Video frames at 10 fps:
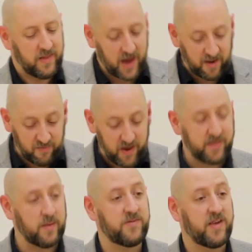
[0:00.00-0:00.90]
They have
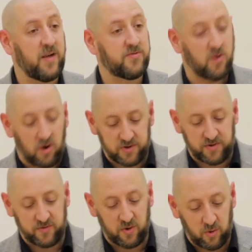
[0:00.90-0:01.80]
made themselves gods
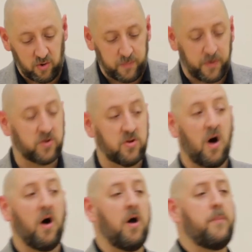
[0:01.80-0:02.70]
of gold, but
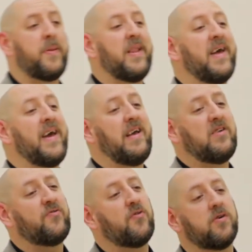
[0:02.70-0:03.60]
now
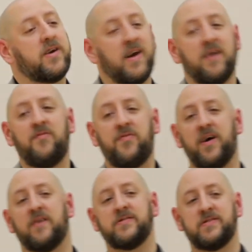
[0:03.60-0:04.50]
please forgive
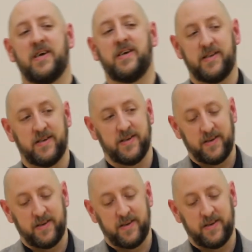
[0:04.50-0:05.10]
their sin.